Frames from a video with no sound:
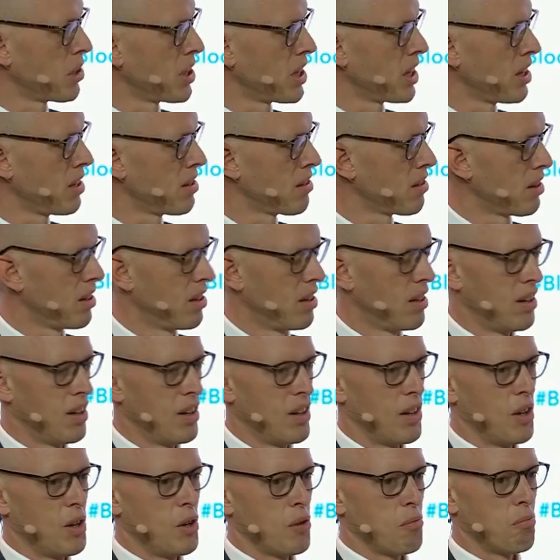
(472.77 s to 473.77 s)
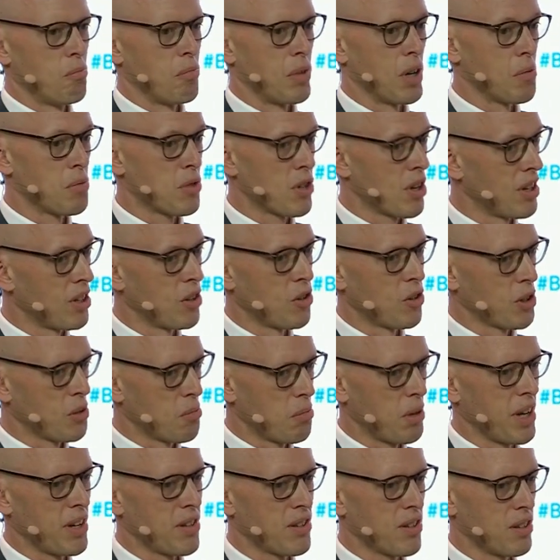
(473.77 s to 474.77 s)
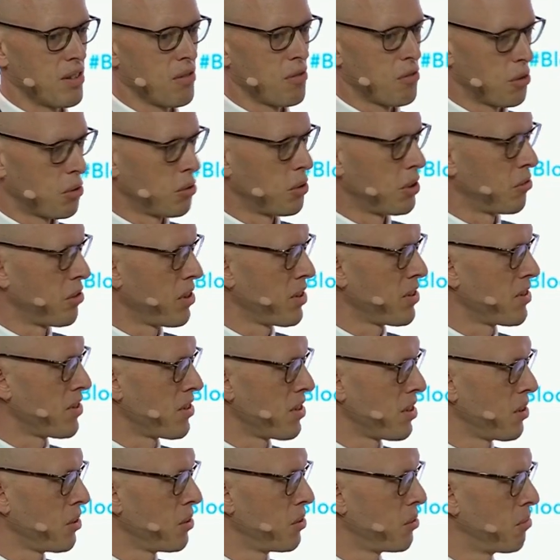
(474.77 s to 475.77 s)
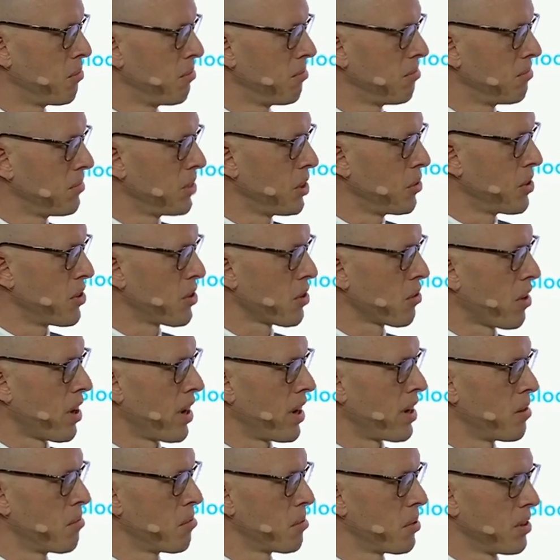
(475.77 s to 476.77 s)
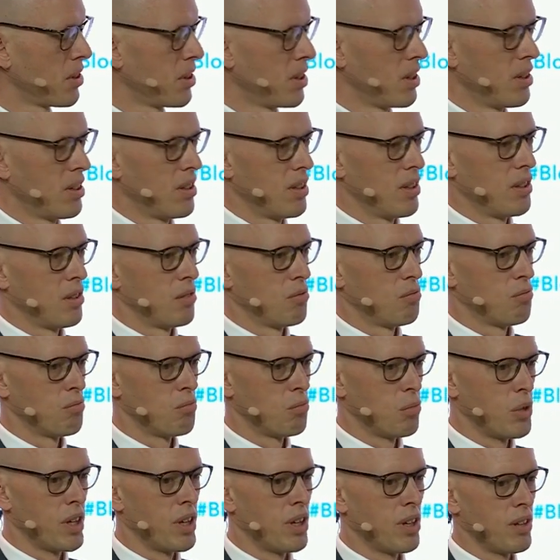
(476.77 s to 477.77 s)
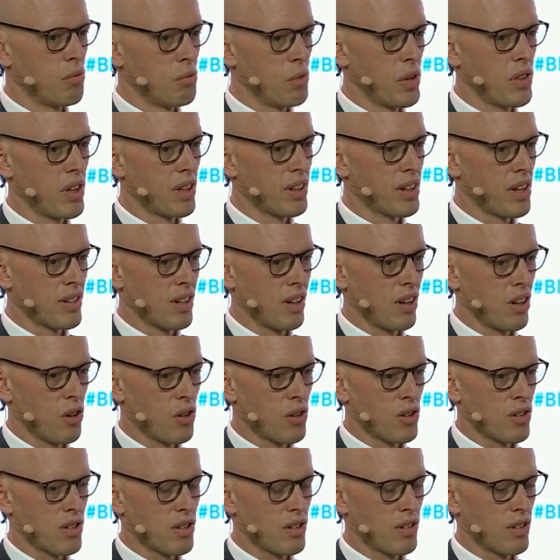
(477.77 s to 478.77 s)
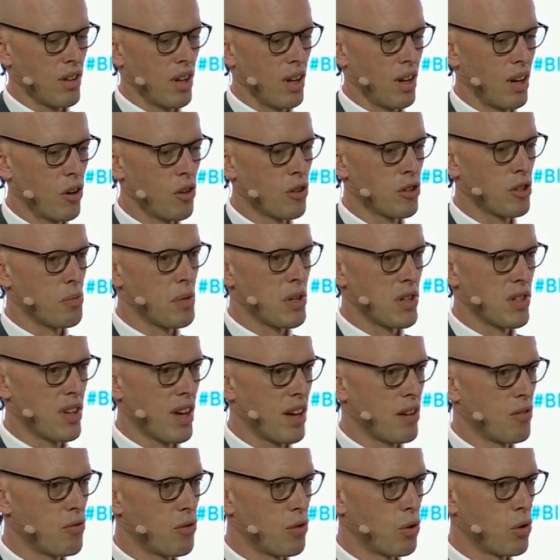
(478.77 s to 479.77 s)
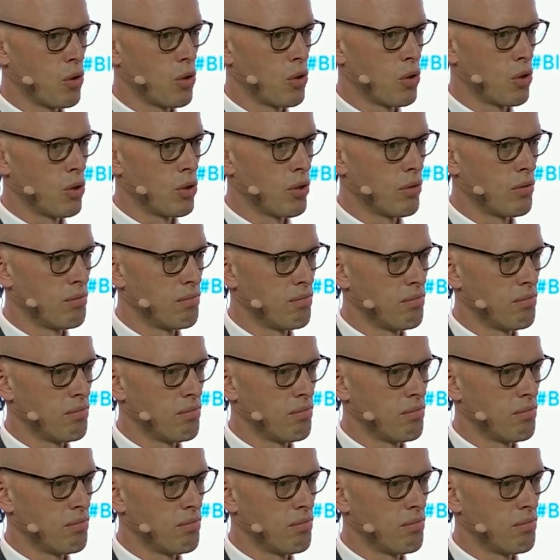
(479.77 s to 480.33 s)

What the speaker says: we need. But I'm certainly not complacent for all the reasons you describe. We think there's a lot to be said for